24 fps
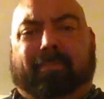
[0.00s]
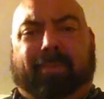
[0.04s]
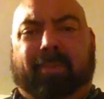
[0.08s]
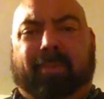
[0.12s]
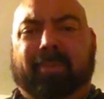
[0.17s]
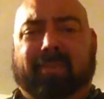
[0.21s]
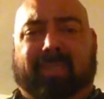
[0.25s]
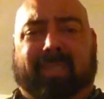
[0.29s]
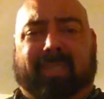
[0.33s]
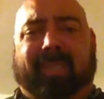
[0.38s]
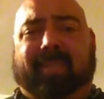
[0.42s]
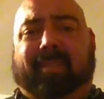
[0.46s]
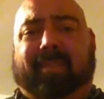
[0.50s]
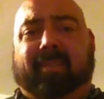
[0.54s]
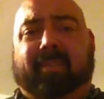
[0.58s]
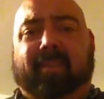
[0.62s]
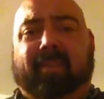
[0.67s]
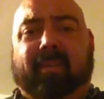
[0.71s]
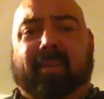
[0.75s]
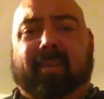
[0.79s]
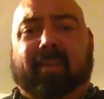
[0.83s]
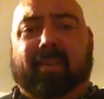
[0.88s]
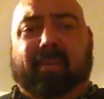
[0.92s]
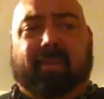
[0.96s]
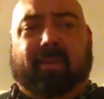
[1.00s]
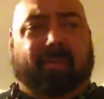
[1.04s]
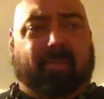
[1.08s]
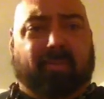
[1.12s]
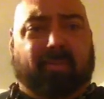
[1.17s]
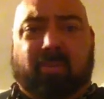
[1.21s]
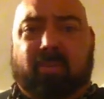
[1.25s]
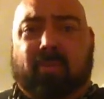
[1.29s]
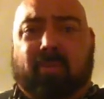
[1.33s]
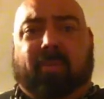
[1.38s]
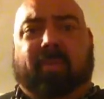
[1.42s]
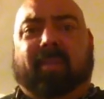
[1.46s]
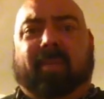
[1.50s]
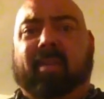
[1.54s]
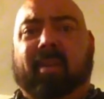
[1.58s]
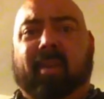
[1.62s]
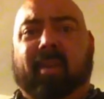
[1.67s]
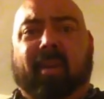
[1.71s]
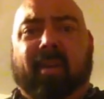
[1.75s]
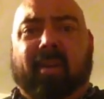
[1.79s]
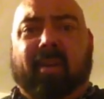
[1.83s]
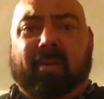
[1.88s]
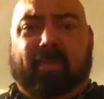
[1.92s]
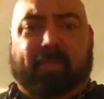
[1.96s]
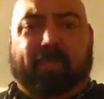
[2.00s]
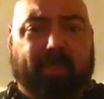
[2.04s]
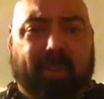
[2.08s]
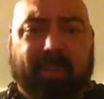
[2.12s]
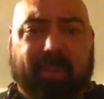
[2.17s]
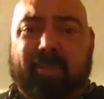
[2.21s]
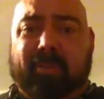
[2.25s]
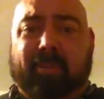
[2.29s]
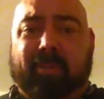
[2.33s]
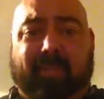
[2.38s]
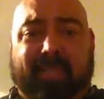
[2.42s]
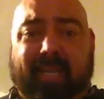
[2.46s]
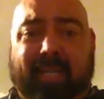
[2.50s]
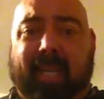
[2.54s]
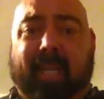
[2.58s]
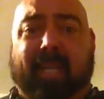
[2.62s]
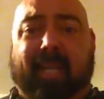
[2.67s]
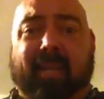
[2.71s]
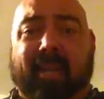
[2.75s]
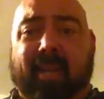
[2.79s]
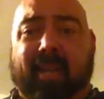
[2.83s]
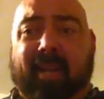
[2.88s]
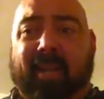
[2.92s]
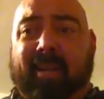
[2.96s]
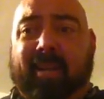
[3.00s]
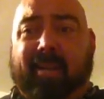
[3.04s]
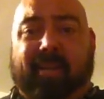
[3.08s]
Bullshit. Bullshit.